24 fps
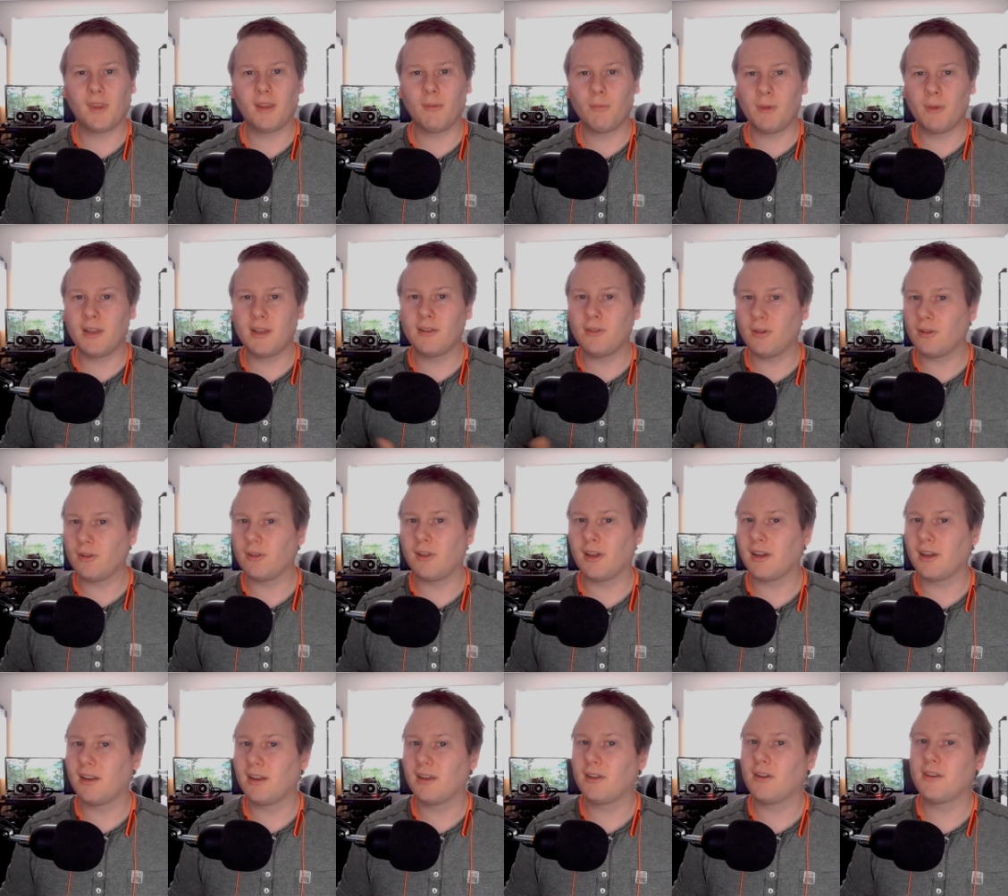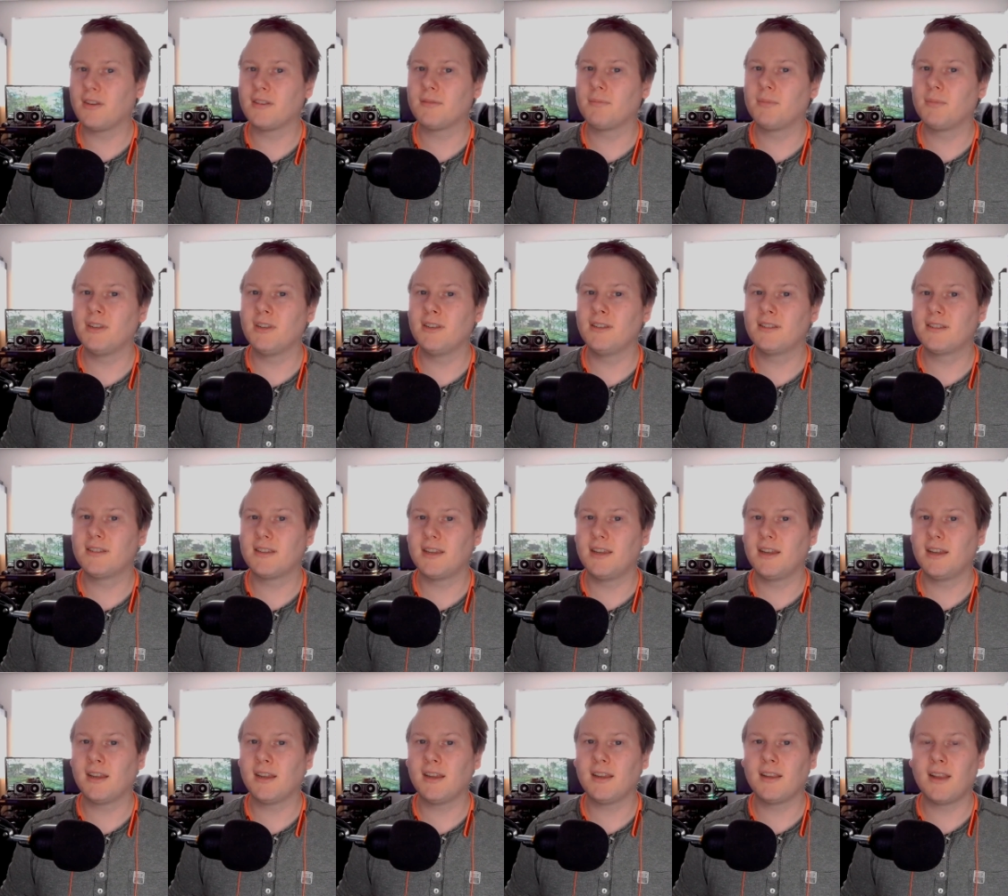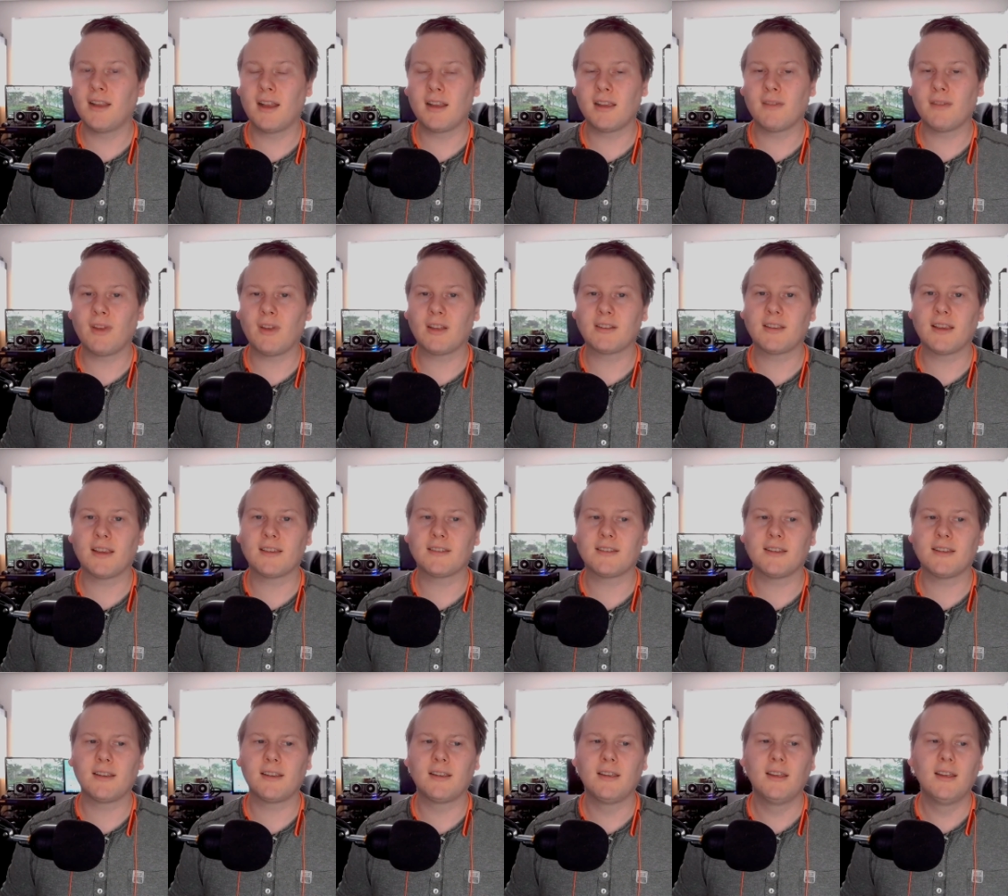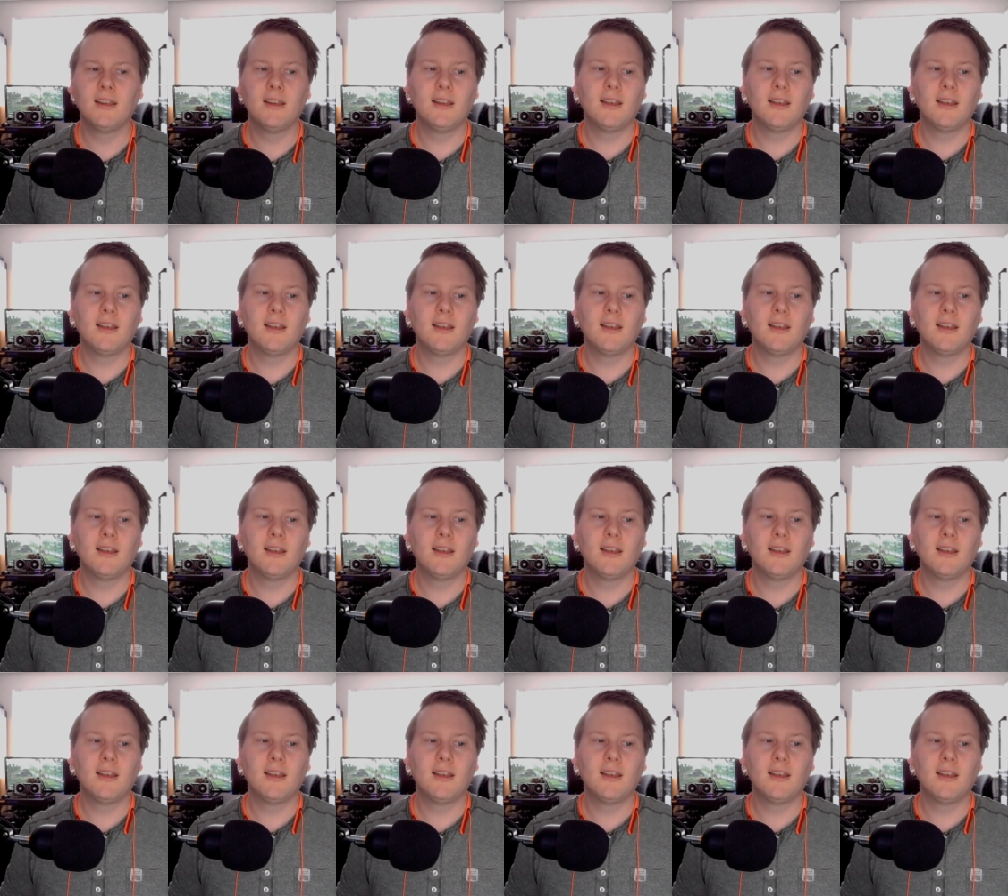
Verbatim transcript: we're not likely going to be seeing it in any of our testing.